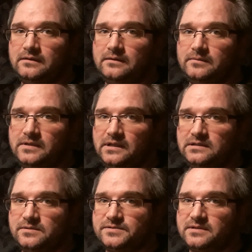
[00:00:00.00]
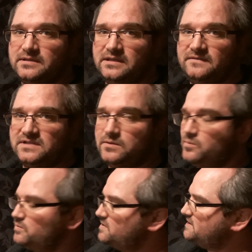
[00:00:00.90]
Okay, those are the leaves. And then
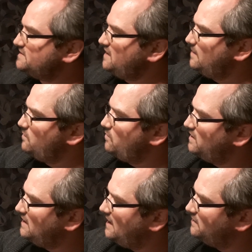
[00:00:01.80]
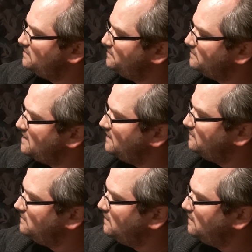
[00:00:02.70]
the stem, we want to add another line.
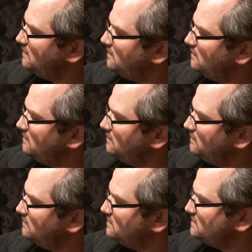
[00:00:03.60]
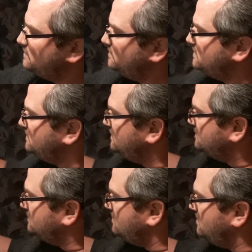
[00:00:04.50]
So it's a
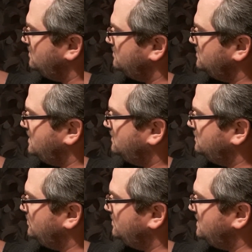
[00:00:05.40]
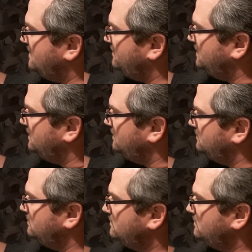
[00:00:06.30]
nice long, like number 11 again.